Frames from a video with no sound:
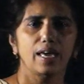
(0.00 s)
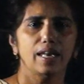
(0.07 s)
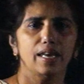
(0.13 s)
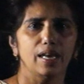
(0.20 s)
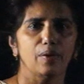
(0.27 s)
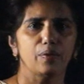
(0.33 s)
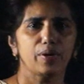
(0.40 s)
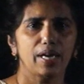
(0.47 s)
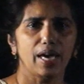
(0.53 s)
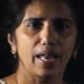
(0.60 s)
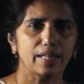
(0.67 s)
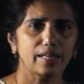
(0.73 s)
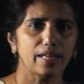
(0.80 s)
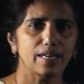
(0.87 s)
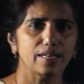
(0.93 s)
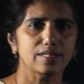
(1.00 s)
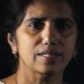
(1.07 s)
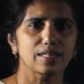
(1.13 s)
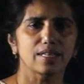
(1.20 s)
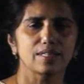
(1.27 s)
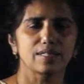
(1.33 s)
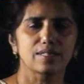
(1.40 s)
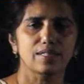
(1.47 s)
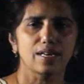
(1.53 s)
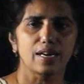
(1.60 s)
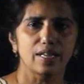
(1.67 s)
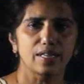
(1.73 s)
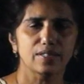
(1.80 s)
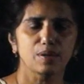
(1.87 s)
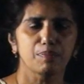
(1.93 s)
Now, calculus
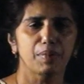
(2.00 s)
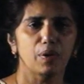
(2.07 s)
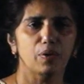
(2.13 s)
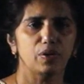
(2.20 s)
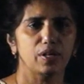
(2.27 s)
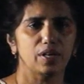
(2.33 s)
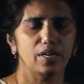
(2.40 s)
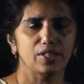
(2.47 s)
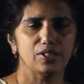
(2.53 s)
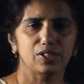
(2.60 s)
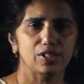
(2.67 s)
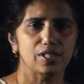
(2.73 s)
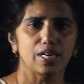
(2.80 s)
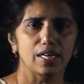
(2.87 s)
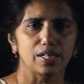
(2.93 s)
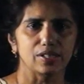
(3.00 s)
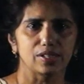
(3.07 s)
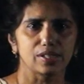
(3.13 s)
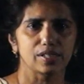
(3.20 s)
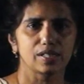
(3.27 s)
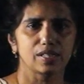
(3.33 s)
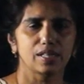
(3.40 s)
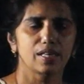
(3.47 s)
studies about change,